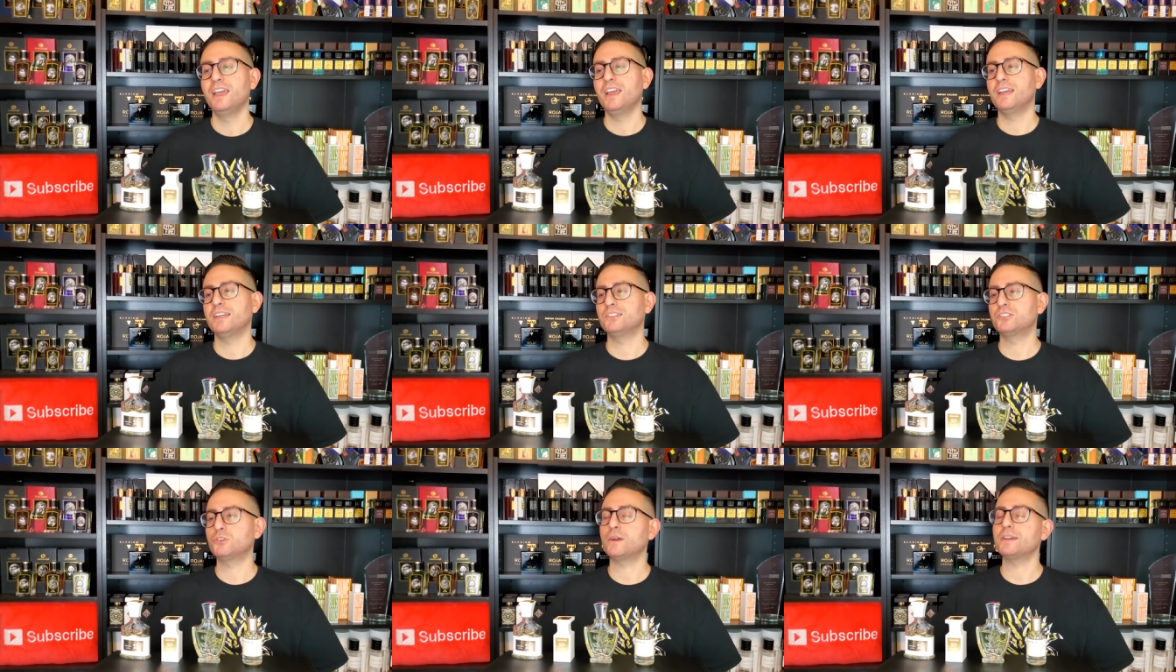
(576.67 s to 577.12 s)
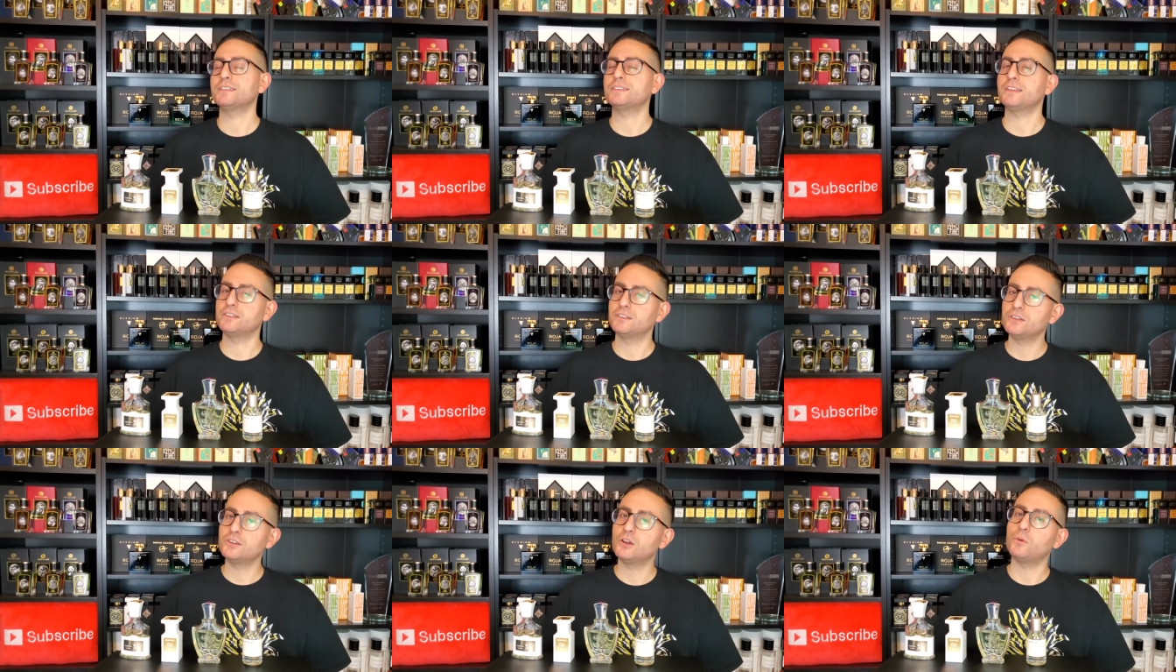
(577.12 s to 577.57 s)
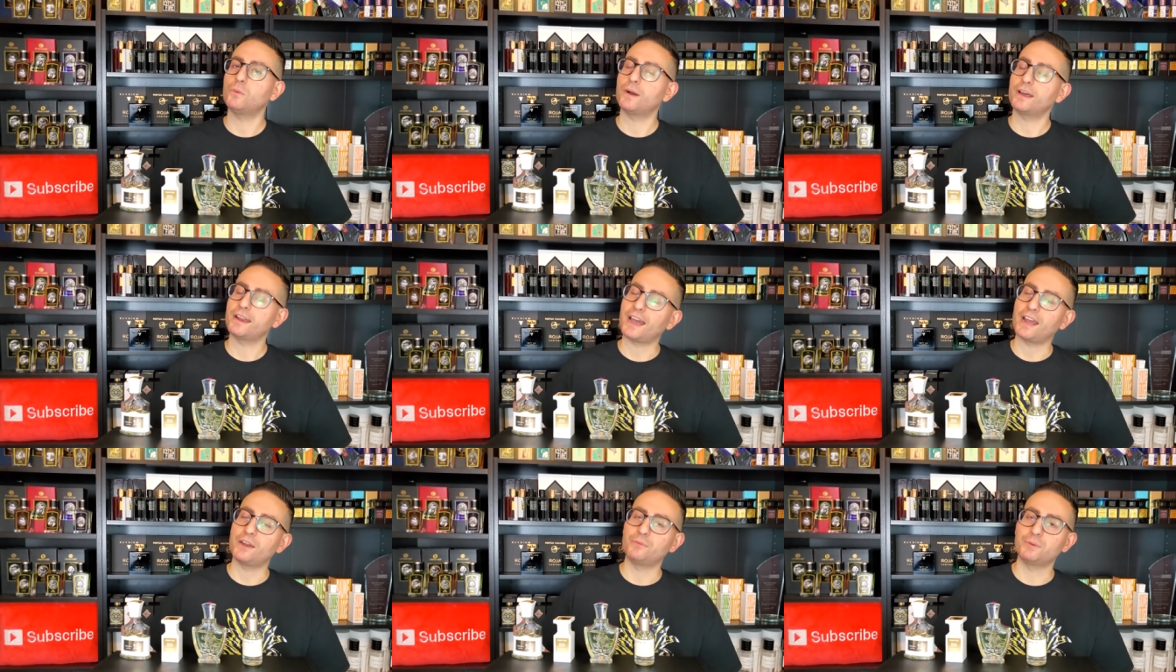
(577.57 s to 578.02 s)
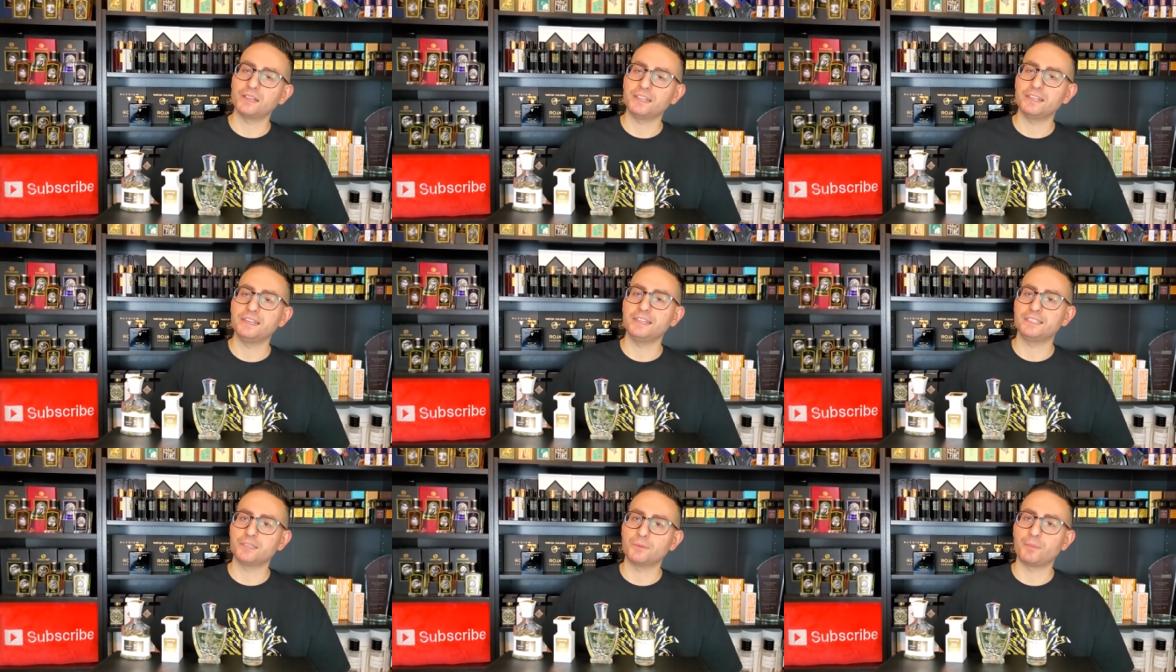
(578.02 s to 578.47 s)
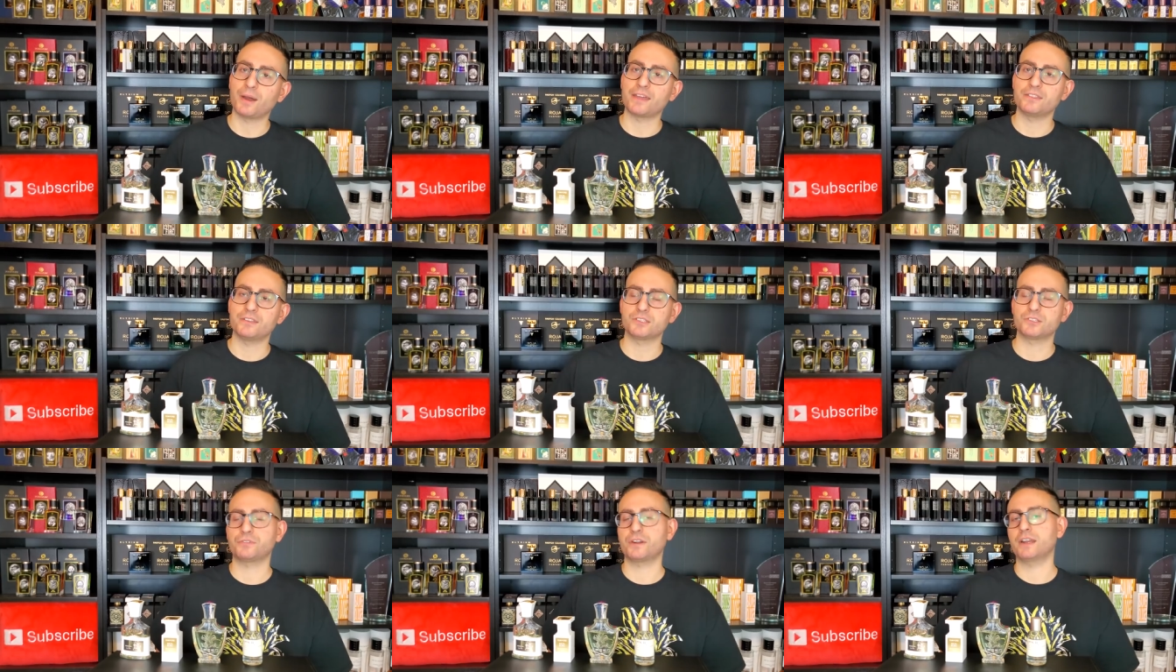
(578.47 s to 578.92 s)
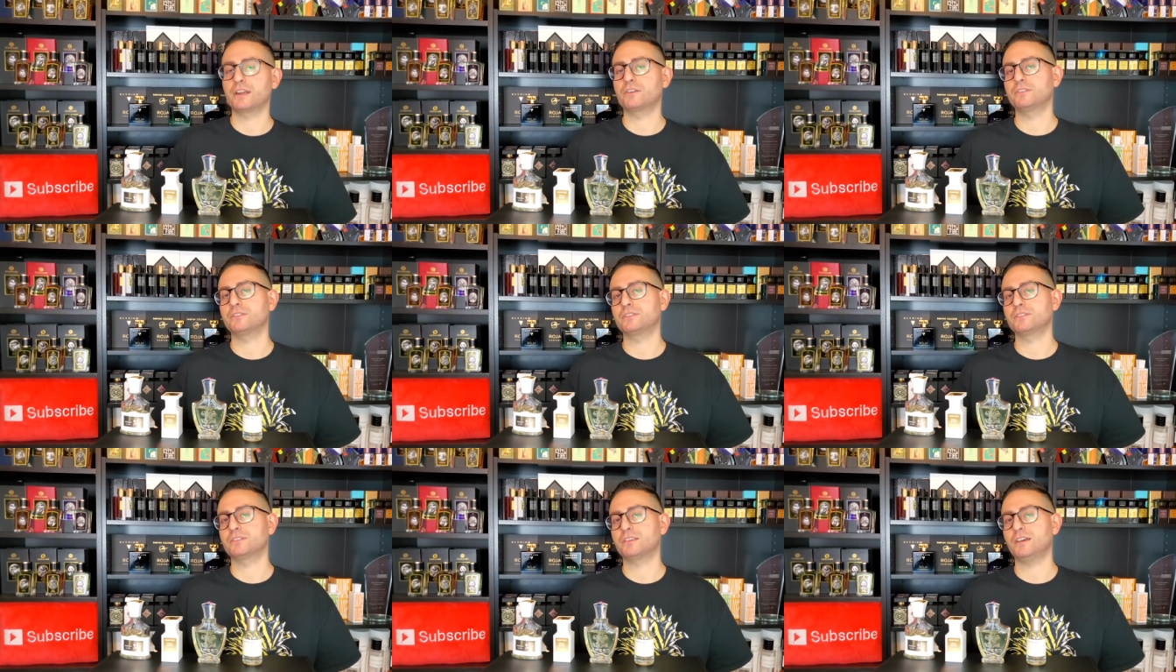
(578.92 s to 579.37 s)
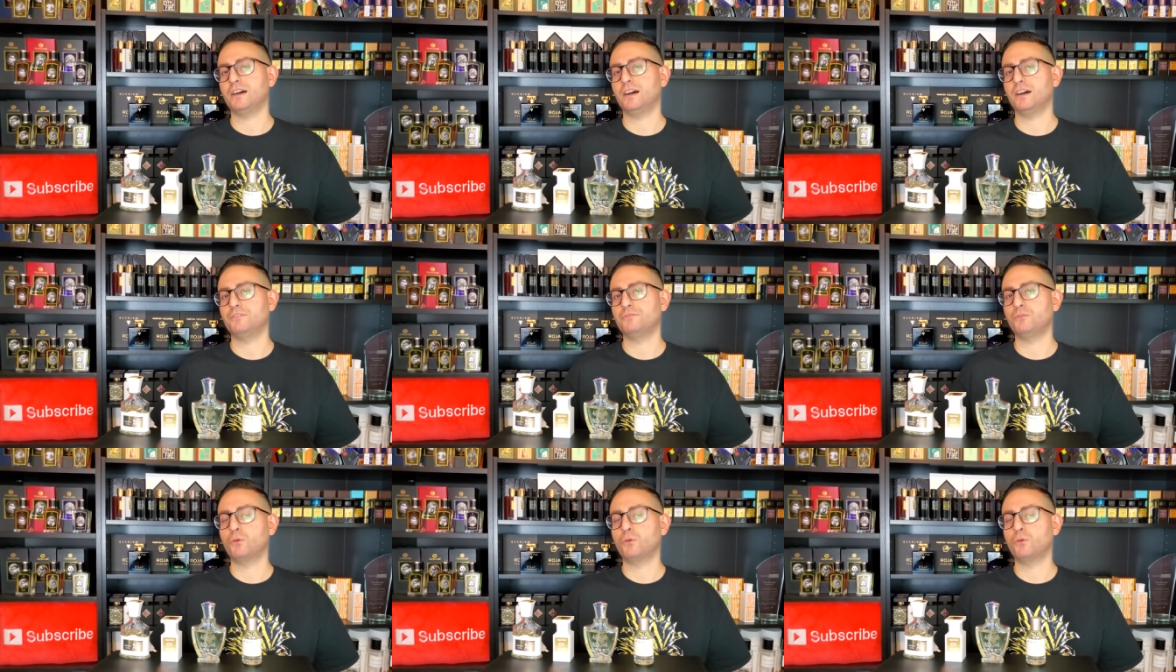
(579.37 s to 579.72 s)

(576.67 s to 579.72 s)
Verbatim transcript: And so I said, you know what, I really need to buy this fragrance uh,